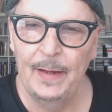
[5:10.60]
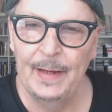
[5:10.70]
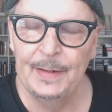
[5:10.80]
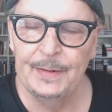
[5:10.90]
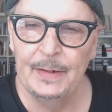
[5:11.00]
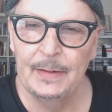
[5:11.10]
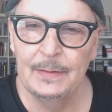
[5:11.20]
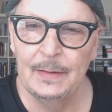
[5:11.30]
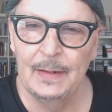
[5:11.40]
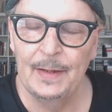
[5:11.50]
And
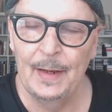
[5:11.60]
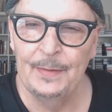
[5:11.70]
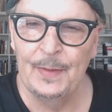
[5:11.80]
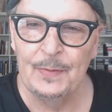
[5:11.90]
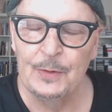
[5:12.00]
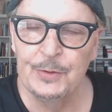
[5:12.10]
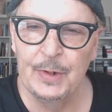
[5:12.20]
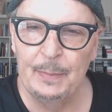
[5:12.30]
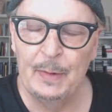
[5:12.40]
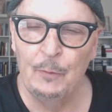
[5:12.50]
I think there
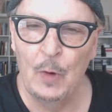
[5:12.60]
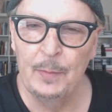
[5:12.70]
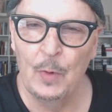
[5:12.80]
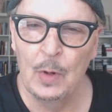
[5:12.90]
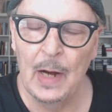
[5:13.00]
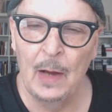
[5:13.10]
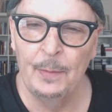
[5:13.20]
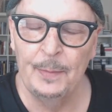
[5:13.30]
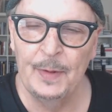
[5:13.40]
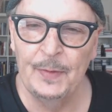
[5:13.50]
should have been one more
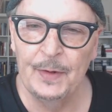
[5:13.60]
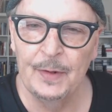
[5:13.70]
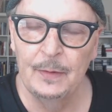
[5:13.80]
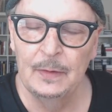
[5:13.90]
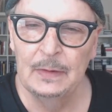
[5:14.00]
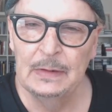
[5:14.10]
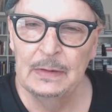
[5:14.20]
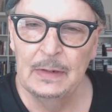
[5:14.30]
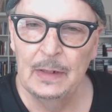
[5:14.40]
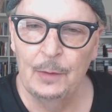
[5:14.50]
album in there.
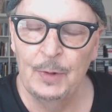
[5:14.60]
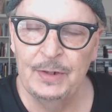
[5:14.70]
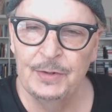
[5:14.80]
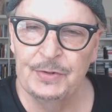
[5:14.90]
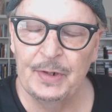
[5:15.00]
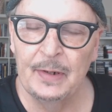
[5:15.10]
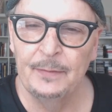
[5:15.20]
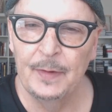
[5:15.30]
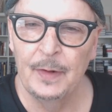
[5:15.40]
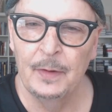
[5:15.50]
We
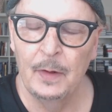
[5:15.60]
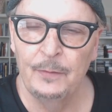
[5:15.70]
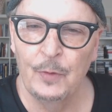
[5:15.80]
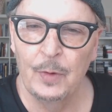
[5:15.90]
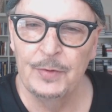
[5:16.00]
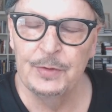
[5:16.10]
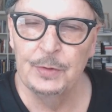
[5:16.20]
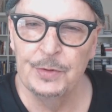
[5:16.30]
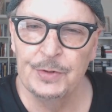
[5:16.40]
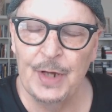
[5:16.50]
deserved a fourth
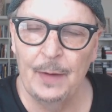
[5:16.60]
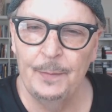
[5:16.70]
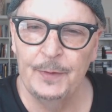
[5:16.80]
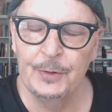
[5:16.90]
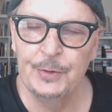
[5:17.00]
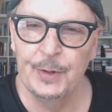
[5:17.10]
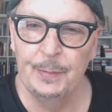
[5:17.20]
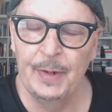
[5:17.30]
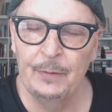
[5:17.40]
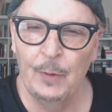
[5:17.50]
Stooges album, and there should
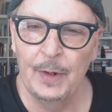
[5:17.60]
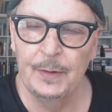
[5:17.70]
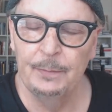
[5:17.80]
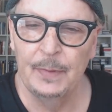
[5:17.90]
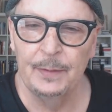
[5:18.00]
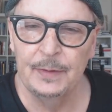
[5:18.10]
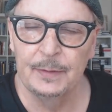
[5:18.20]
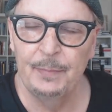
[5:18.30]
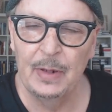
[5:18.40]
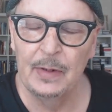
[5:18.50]
have been one, but
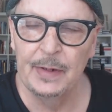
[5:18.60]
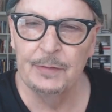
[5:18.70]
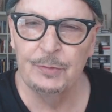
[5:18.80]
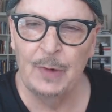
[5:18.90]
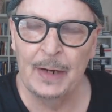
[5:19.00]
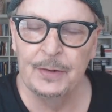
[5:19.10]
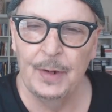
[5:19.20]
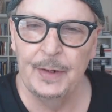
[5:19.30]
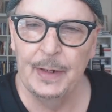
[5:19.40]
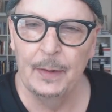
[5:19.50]
apparently he was wrecked
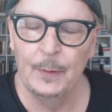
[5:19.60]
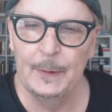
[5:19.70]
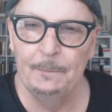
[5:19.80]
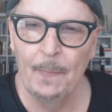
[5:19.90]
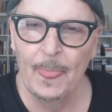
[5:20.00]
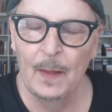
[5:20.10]
on heroin